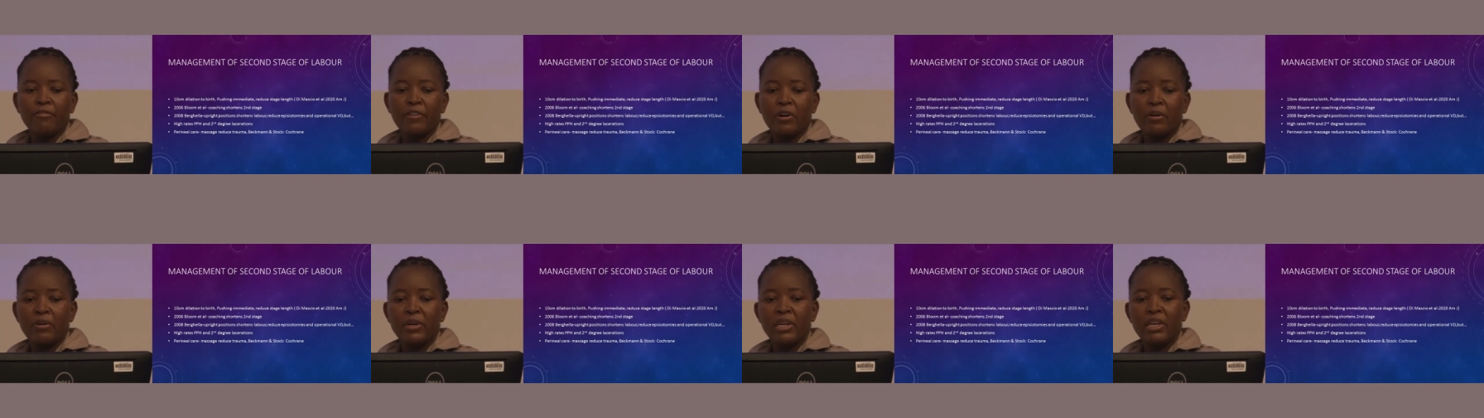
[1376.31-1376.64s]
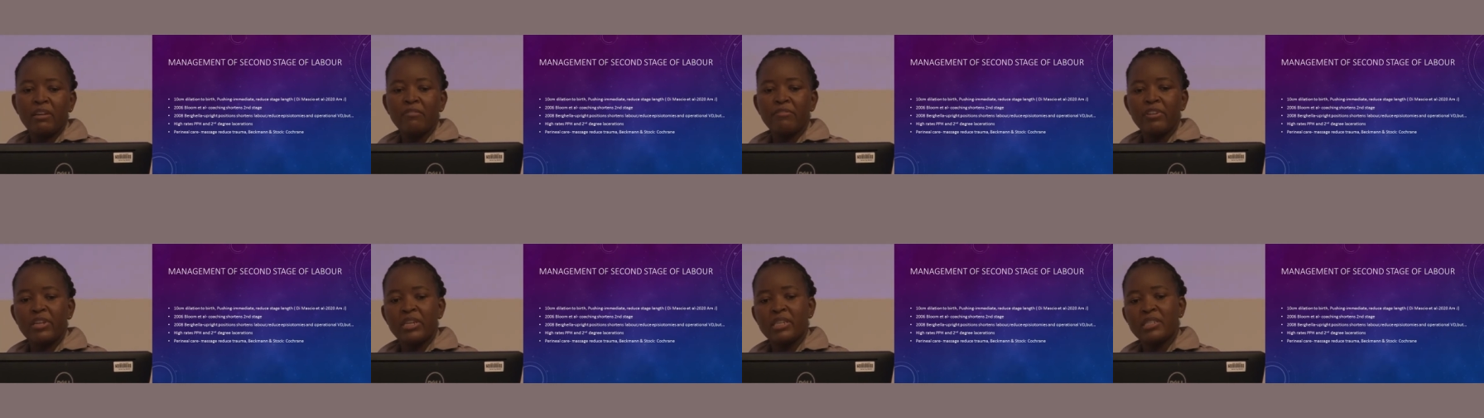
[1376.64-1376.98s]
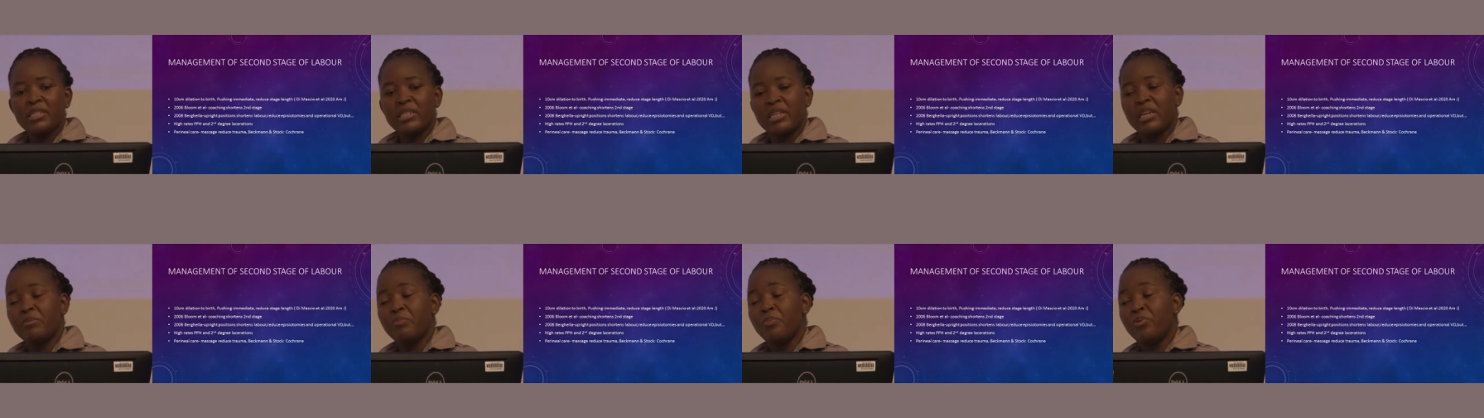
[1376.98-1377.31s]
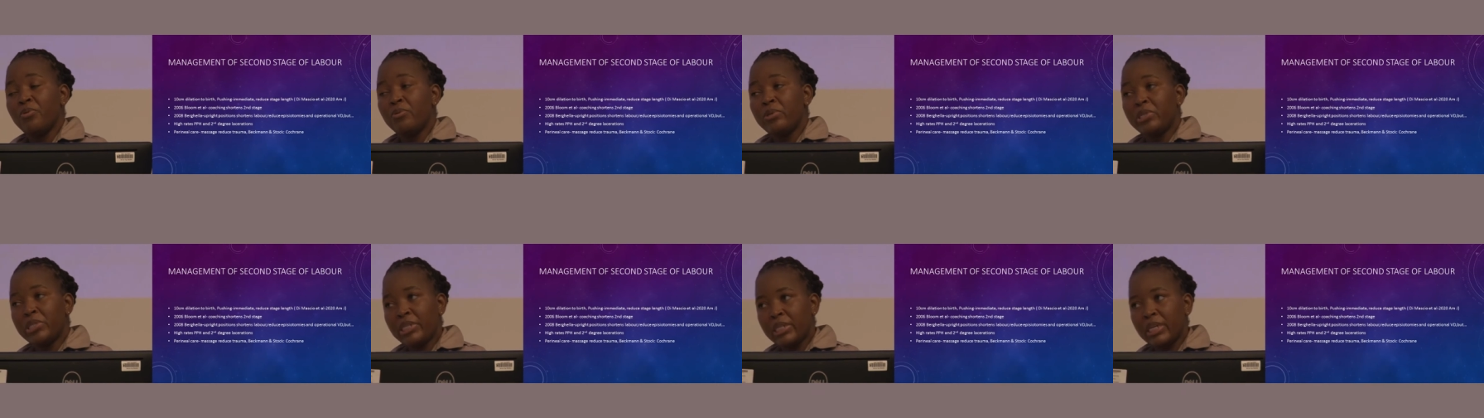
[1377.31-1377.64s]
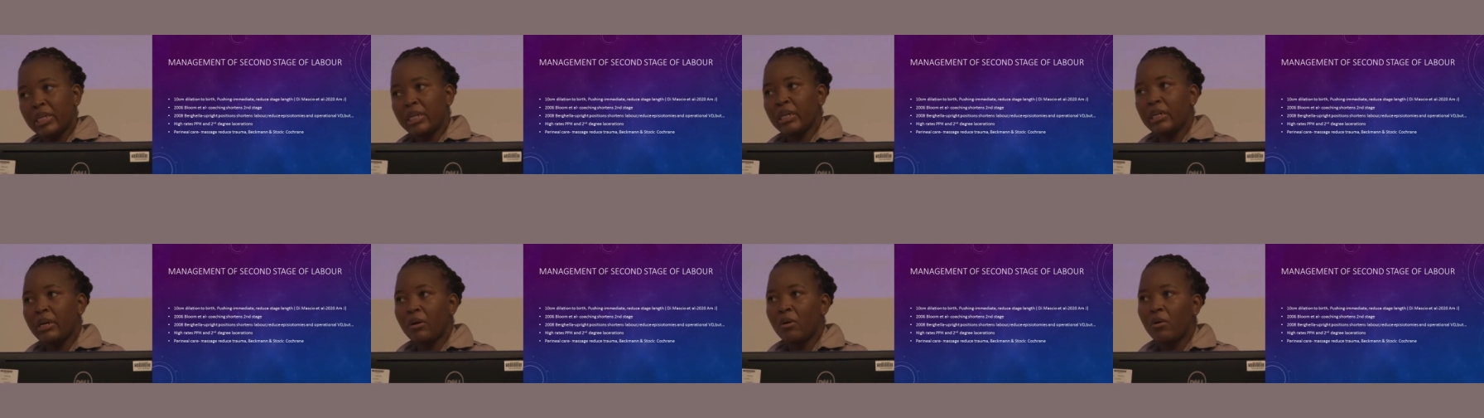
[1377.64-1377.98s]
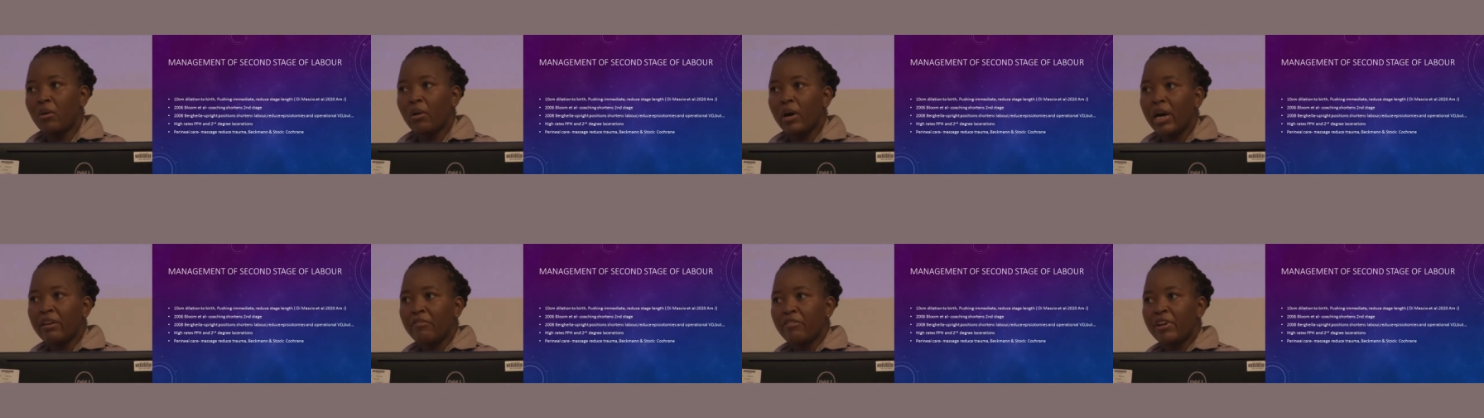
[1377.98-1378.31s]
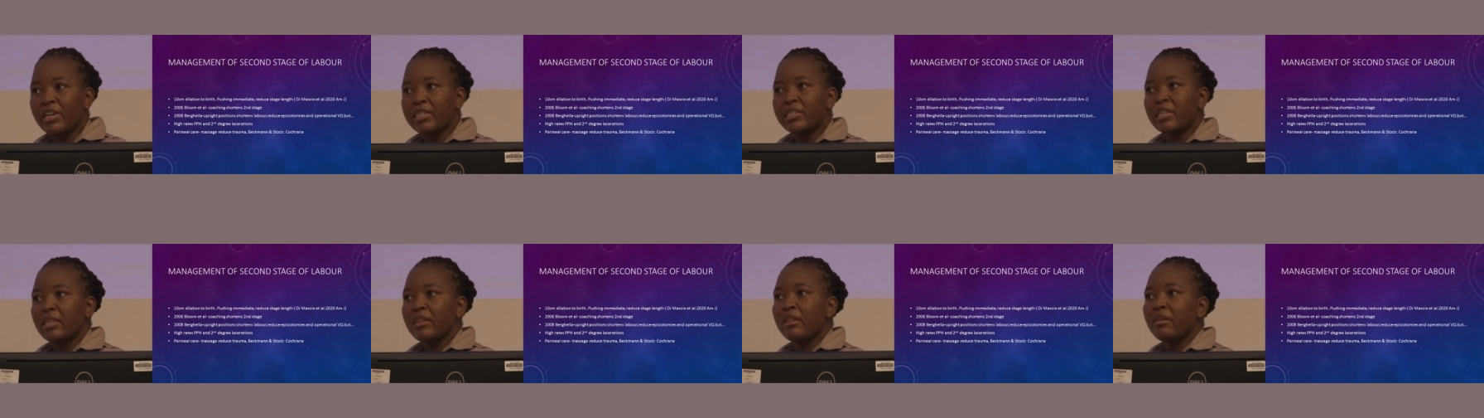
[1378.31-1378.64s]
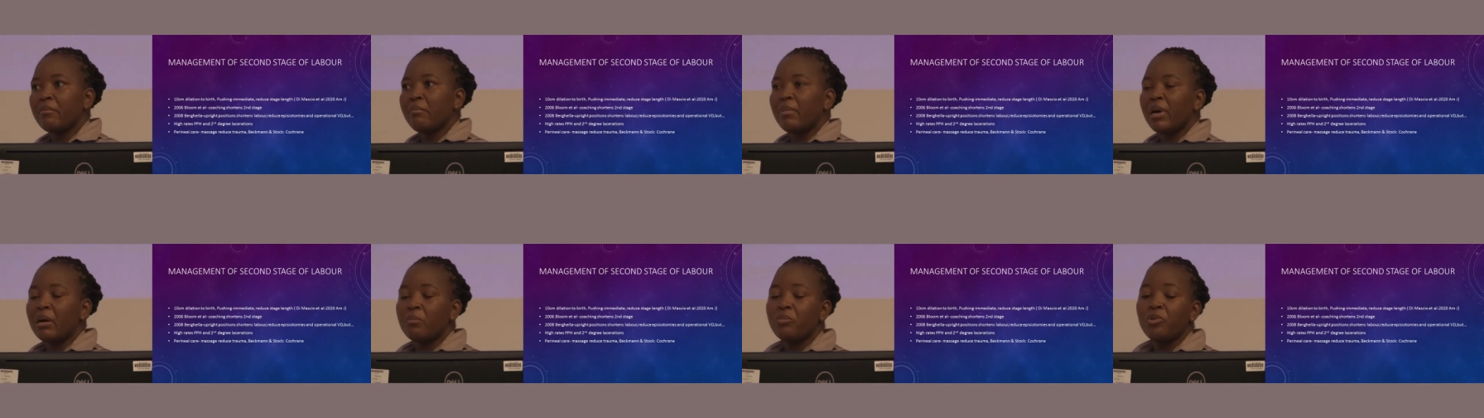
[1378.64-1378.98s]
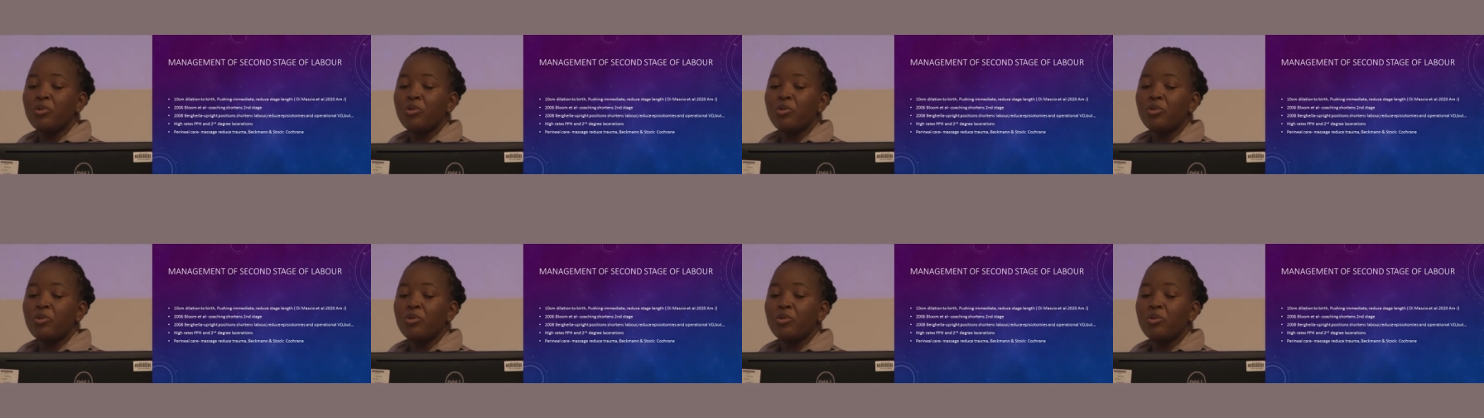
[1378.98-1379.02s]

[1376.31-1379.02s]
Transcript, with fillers: found evidence that pushing or advising the mom